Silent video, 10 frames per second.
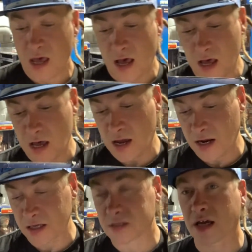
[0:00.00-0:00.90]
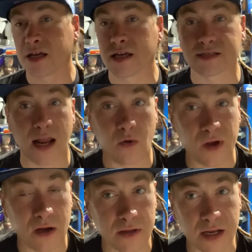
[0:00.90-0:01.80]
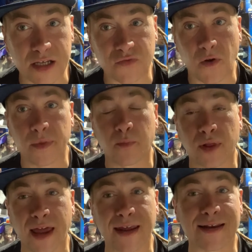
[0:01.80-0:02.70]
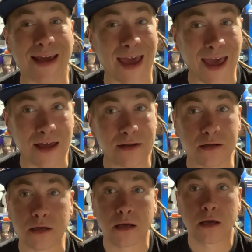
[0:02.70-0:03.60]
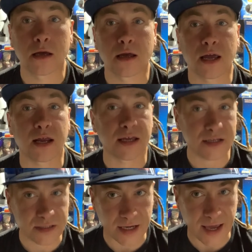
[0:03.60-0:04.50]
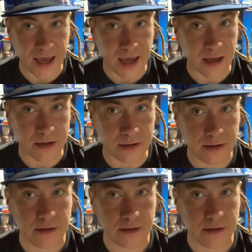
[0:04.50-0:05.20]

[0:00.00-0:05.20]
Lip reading: And it's kind of weird that he's from the planet Gand, and he is a Gand.